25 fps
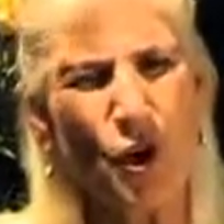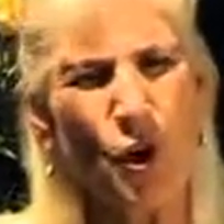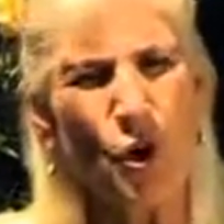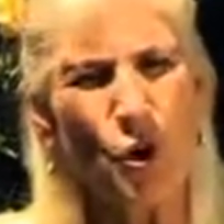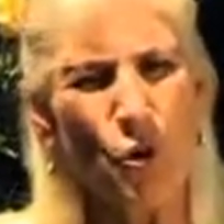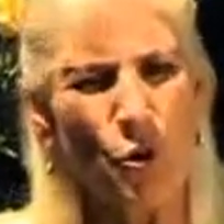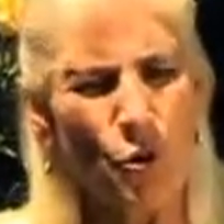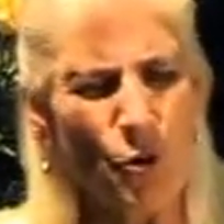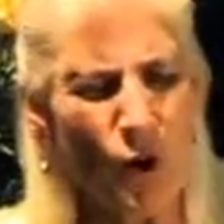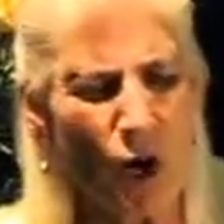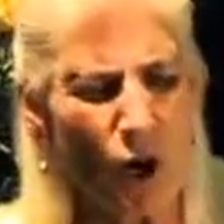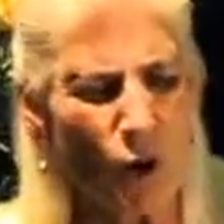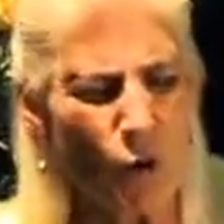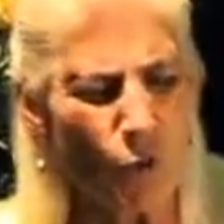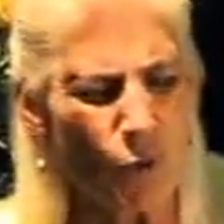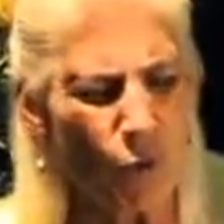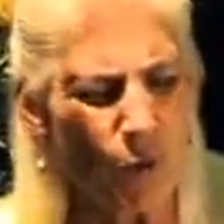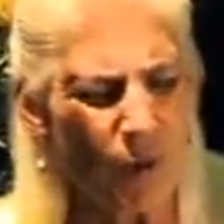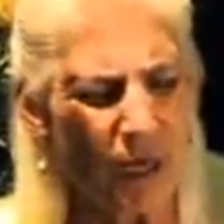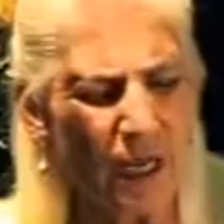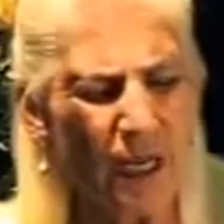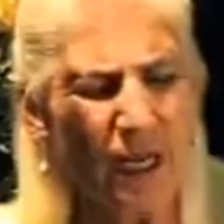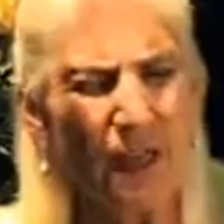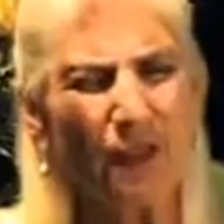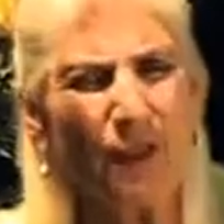who are
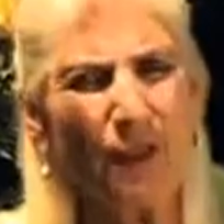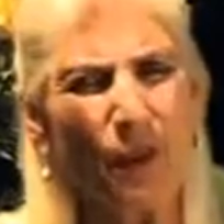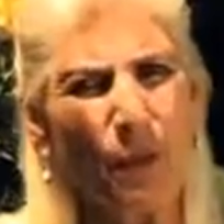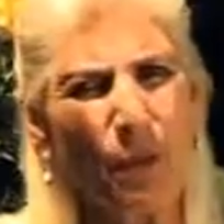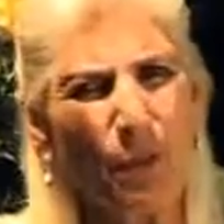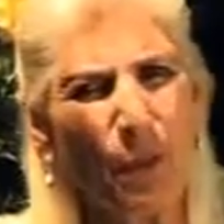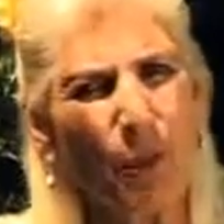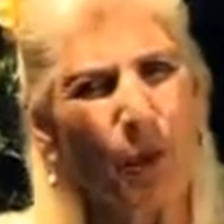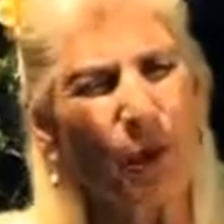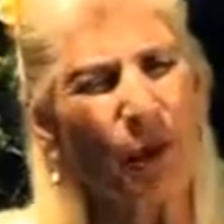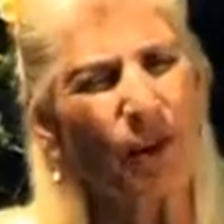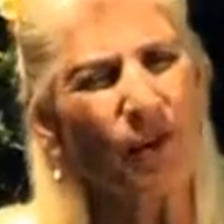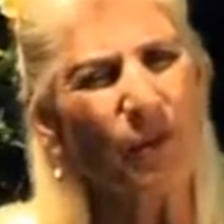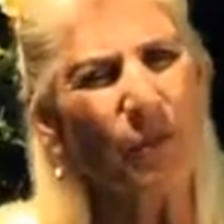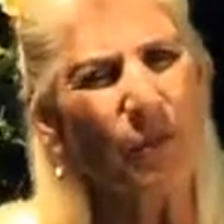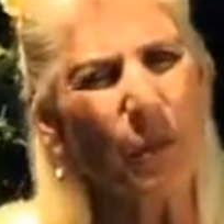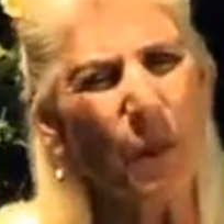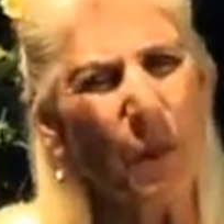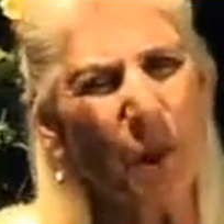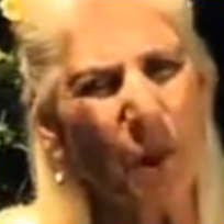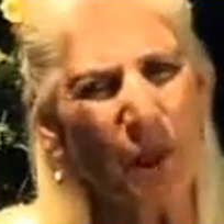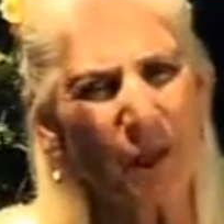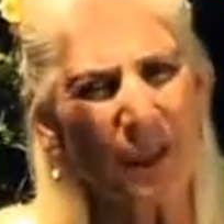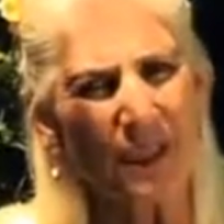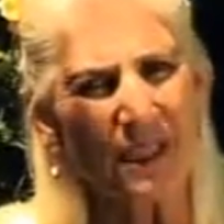reading the book of
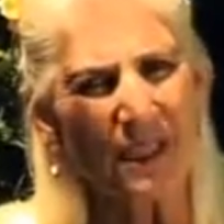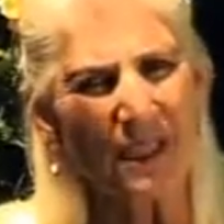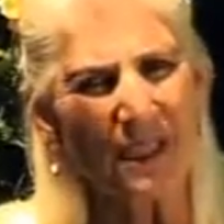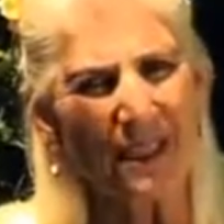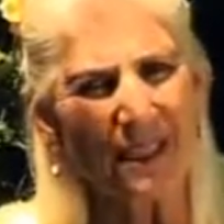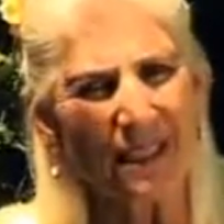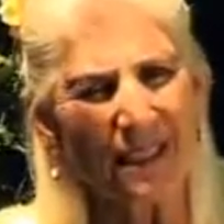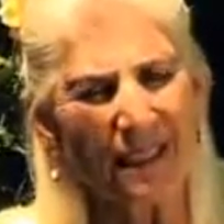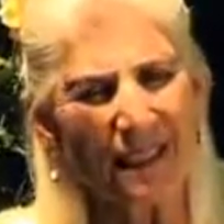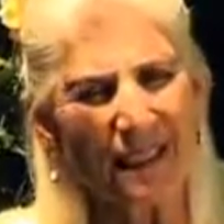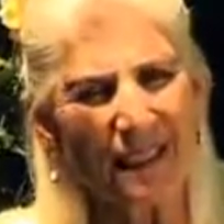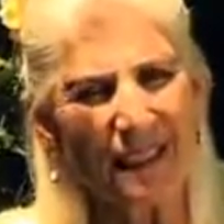books.